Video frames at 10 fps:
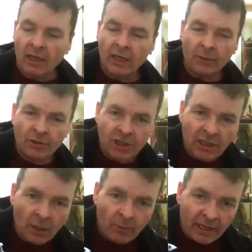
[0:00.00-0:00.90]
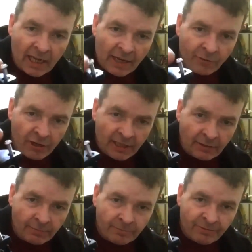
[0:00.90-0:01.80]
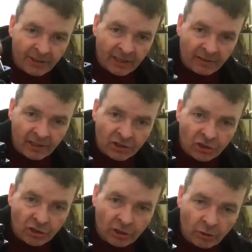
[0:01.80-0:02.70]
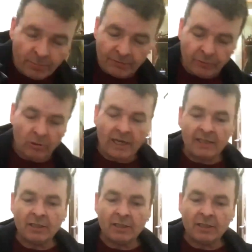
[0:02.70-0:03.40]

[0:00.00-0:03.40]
Now, see now why I've already fitted this screw beforehand,